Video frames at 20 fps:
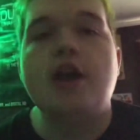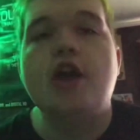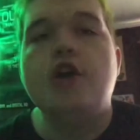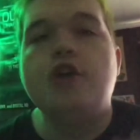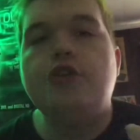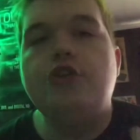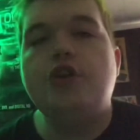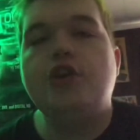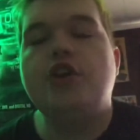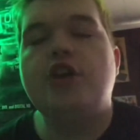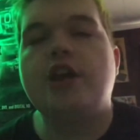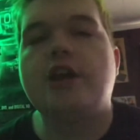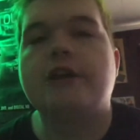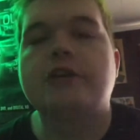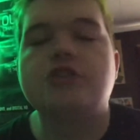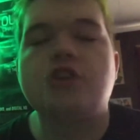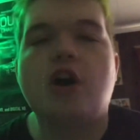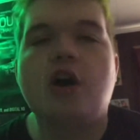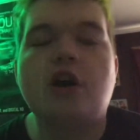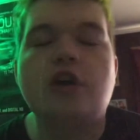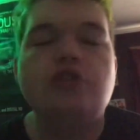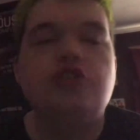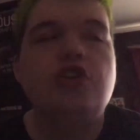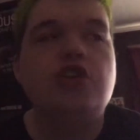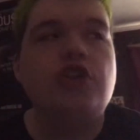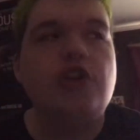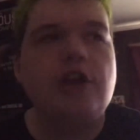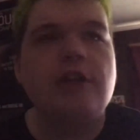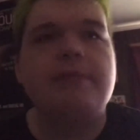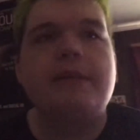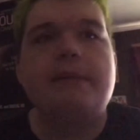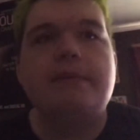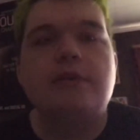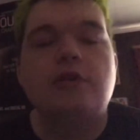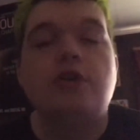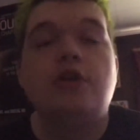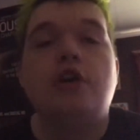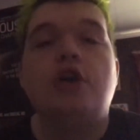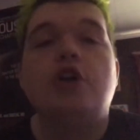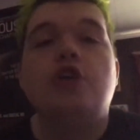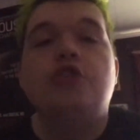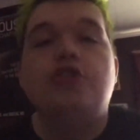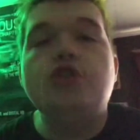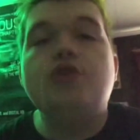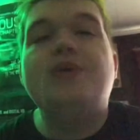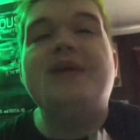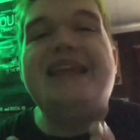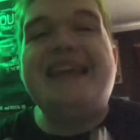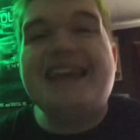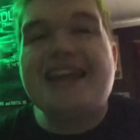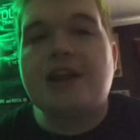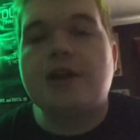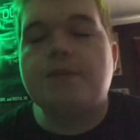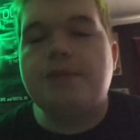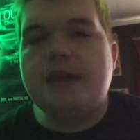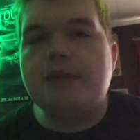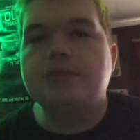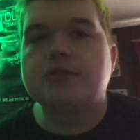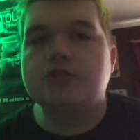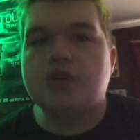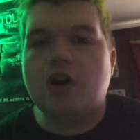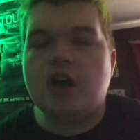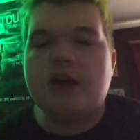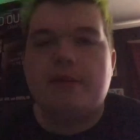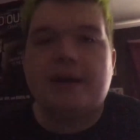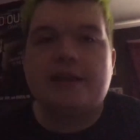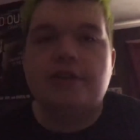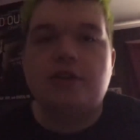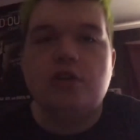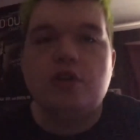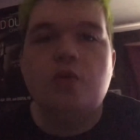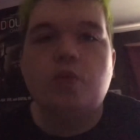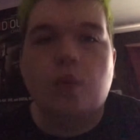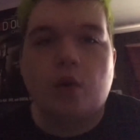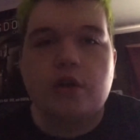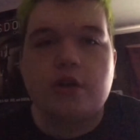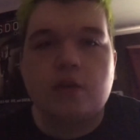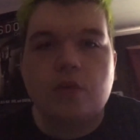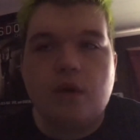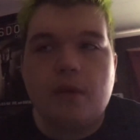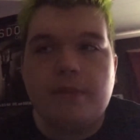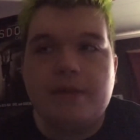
Do you hear talk? Do you hear people? Do you hear people talk about the new Wonder Woman?